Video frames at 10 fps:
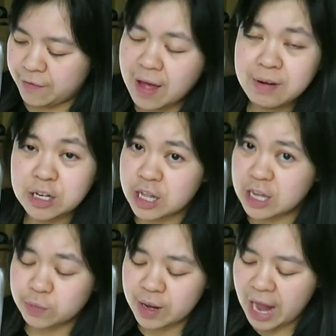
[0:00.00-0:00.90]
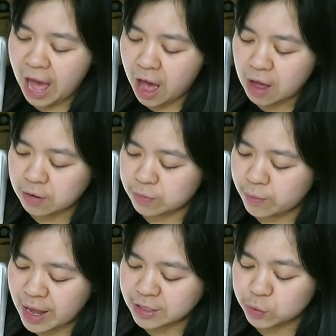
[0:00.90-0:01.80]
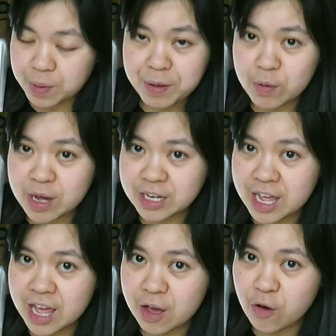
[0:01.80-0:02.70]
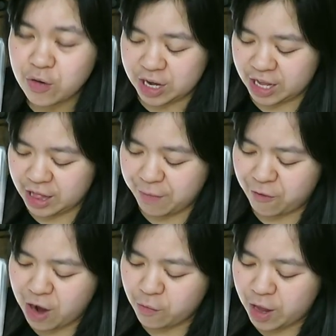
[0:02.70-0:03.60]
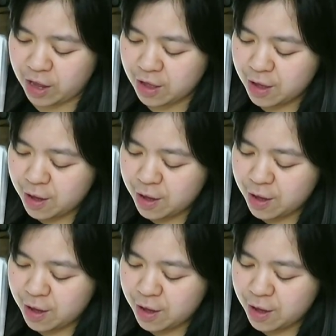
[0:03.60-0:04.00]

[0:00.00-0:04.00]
5 little ducks went swimming one day over hill and far away.